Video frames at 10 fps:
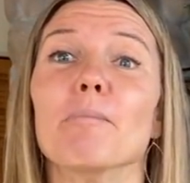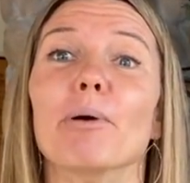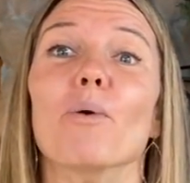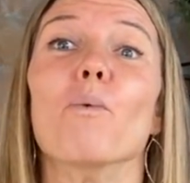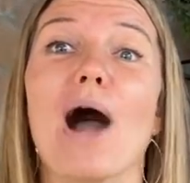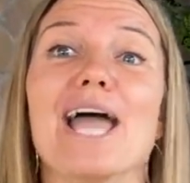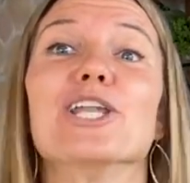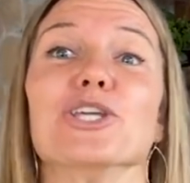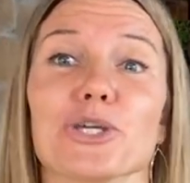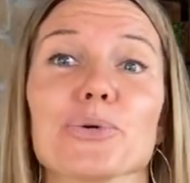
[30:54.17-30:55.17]
But
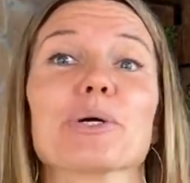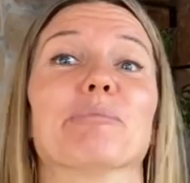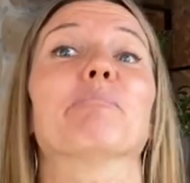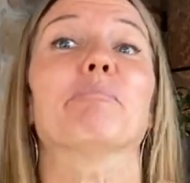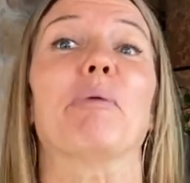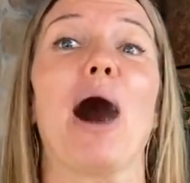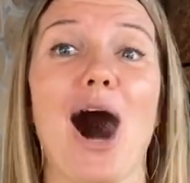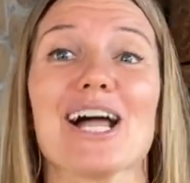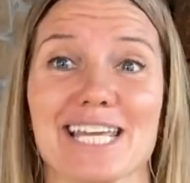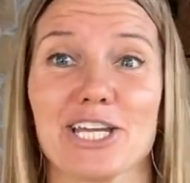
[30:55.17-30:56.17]
when you
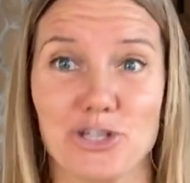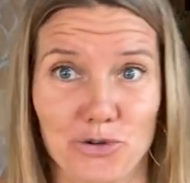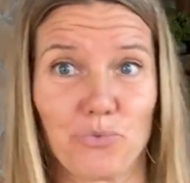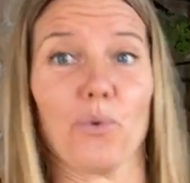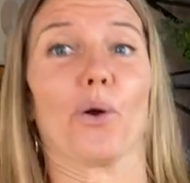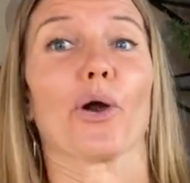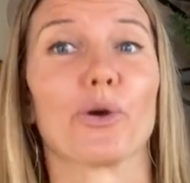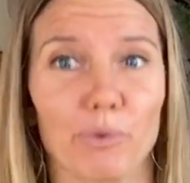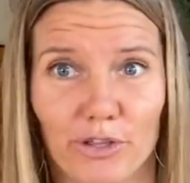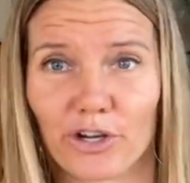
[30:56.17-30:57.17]
embody and you
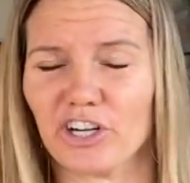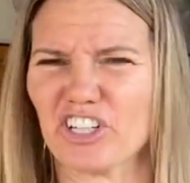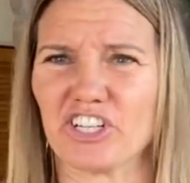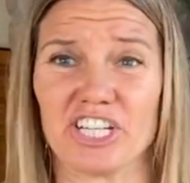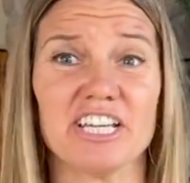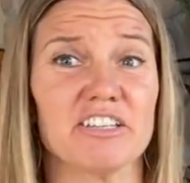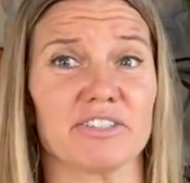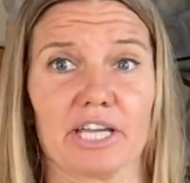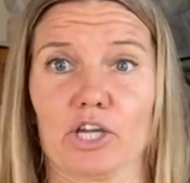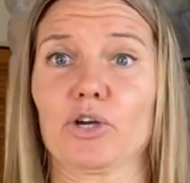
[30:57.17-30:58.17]
work with her, she is
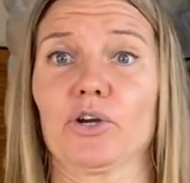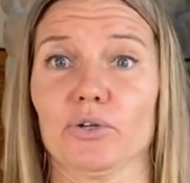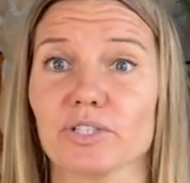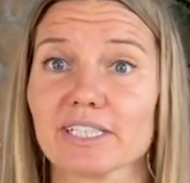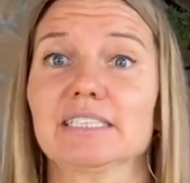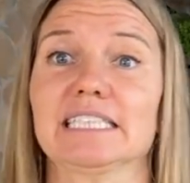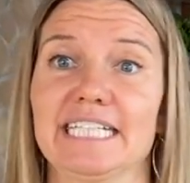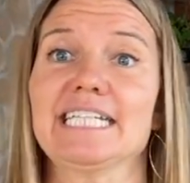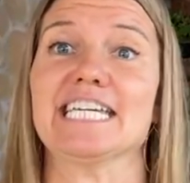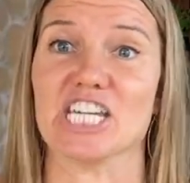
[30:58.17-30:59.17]
a
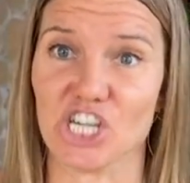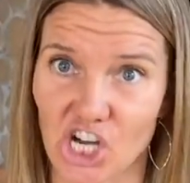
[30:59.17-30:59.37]
Kundalini